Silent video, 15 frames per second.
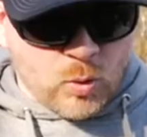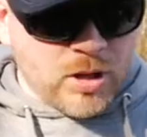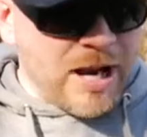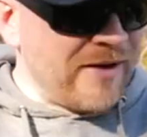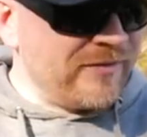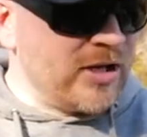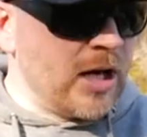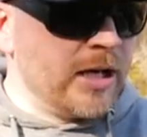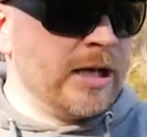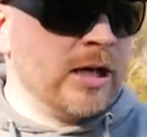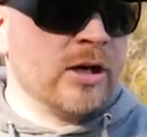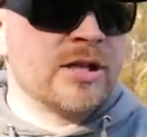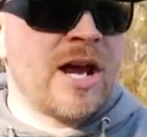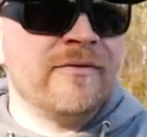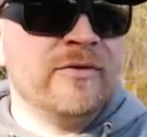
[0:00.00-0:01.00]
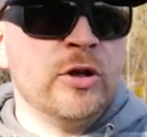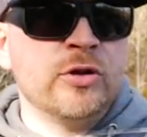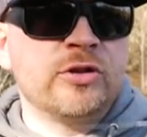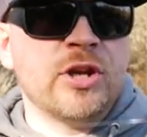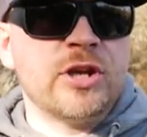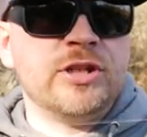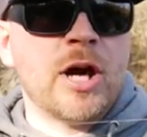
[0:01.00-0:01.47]
what I've done here is I've
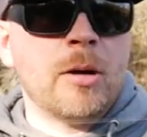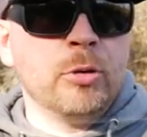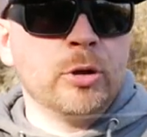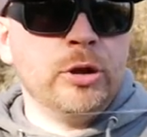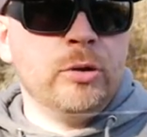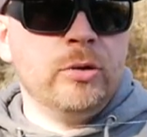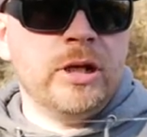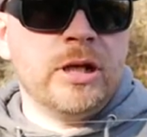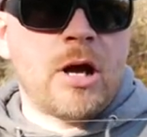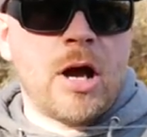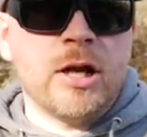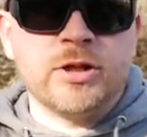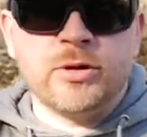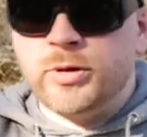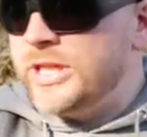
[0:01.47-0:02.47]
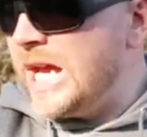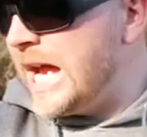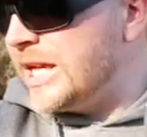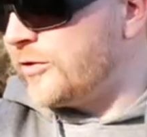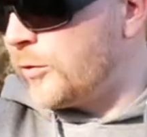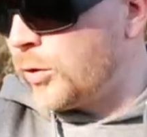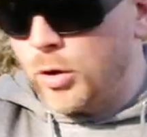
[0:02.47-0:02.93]
used a double uni knot to
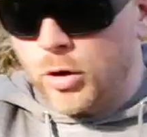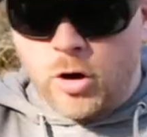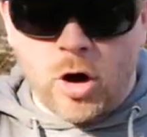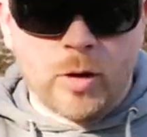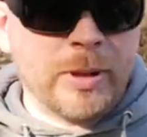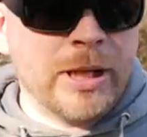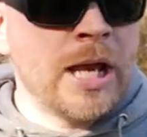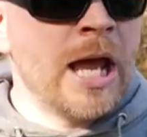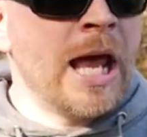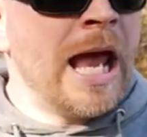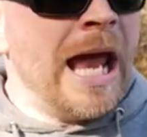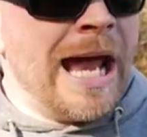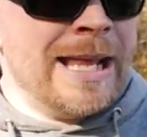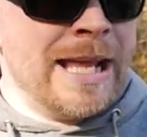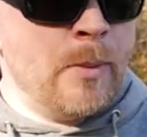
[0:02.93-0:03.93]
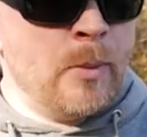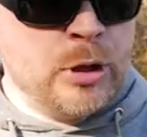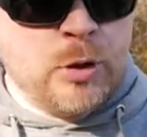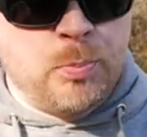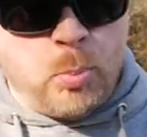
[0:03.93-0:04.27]
attach fluorocarbon, and then when you